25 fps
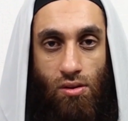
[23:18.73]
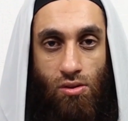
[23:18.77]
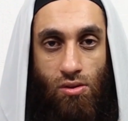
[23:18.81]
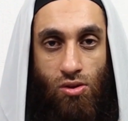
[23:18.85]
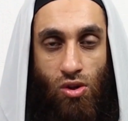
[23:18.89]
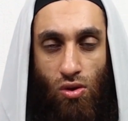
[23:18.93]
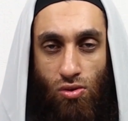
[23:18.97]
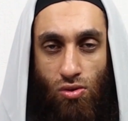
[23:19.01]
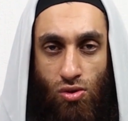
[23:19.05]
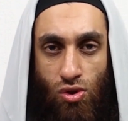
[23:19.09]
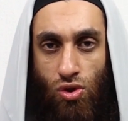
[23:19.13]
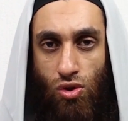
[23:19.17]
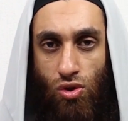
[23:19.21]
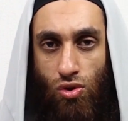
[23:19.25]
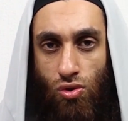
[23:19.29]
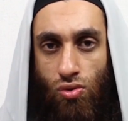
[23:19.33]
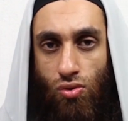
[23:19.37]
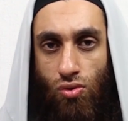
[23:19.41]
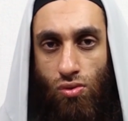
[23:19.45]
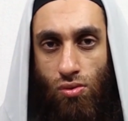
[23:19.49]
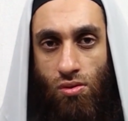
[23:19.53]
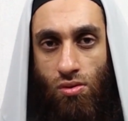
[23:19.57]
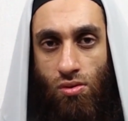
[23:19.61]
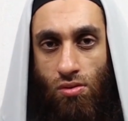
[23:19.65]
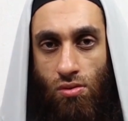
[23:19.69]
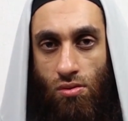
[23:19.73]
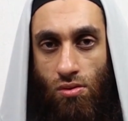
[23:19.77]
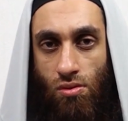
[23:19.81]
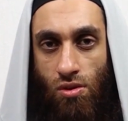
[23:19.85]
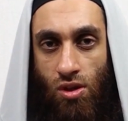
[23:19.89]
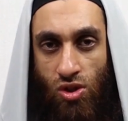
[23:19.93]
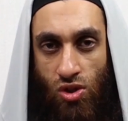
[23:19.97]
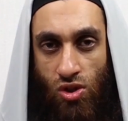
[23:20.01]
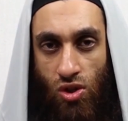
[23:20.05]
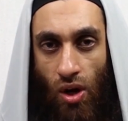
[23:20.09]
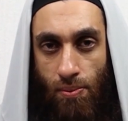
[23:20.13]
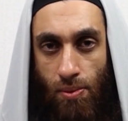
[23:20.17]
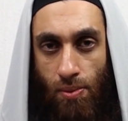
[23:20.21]
So do you
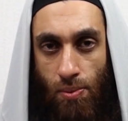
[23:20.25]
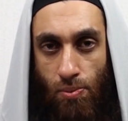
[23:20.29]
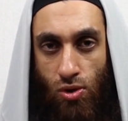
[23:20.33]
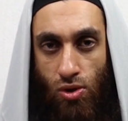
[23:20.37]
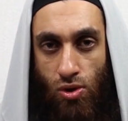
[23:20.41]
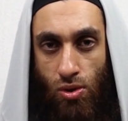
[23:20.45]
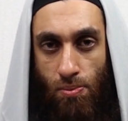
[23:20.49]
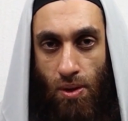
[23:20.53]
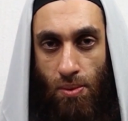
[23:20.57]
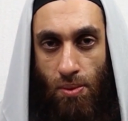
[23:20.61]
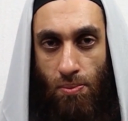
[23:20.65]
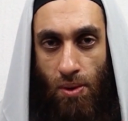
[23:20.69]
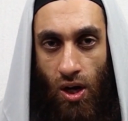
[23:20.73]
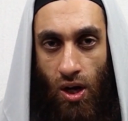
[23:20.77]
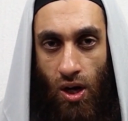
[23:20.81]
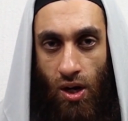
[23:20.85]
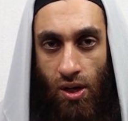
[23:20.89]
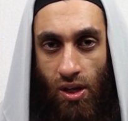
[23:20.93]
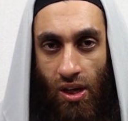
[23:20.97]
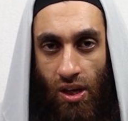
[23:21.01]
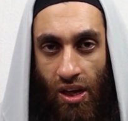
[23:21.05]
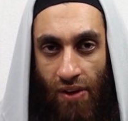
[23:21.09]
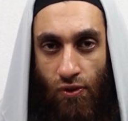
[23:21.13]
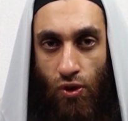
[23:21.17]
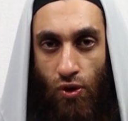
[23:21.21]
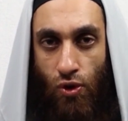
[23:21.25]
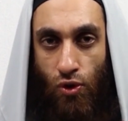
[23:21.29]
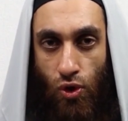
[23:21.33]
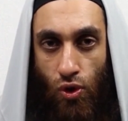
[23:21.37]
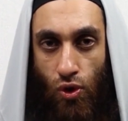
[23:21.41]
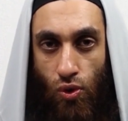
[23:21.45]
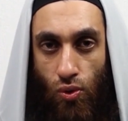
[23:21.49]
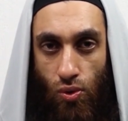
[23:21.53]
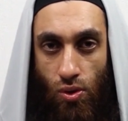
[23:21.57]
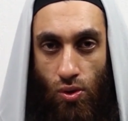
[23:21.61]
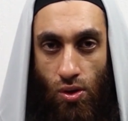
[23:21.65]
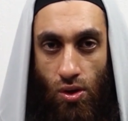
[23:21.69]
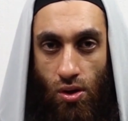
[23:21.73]
ascribe the book to Barbahari? If you
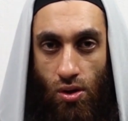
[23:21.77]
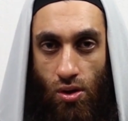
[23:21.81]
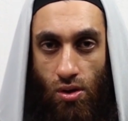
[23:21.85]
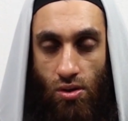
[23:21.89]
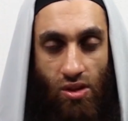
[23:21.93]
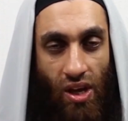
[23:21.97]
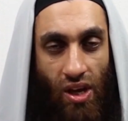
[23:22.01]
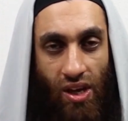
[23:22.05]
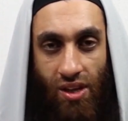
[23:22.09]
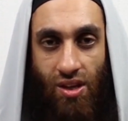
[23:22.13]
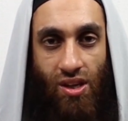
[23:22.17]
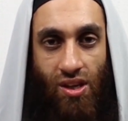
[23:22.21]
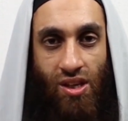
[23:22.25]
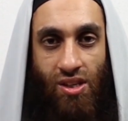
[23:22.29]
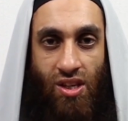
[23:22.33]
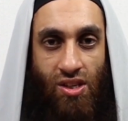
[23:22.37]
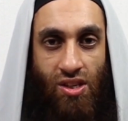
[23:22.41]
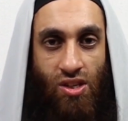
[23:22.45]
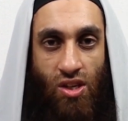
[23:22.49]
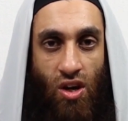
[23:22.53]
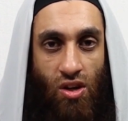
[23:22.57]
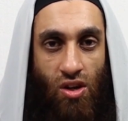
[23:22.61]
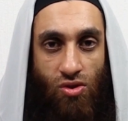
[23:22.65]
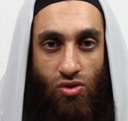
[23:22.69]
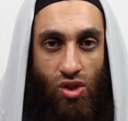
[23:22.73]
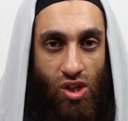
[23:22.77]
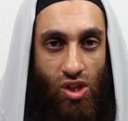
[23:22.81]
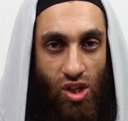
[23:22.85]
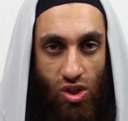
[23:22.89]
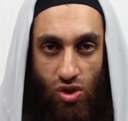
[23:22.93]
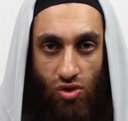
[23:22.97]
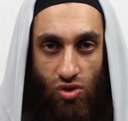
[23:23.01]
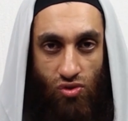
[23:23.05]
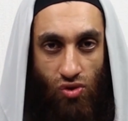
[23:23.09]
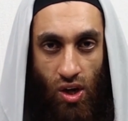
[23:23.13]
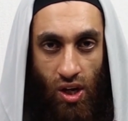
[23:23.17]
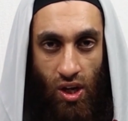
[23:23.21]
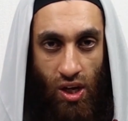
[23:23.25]
do, then there's a
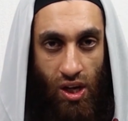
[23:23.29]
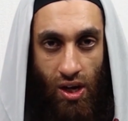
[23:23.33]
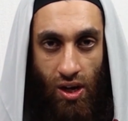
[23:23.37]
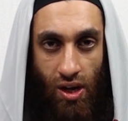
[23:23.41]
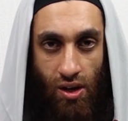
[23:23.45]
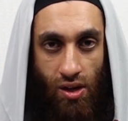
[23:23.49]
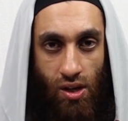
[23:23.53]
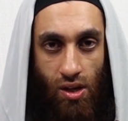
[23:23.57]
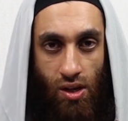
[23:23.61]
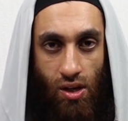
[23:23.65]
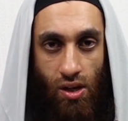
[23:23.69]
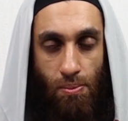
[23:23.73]
contradiction right here.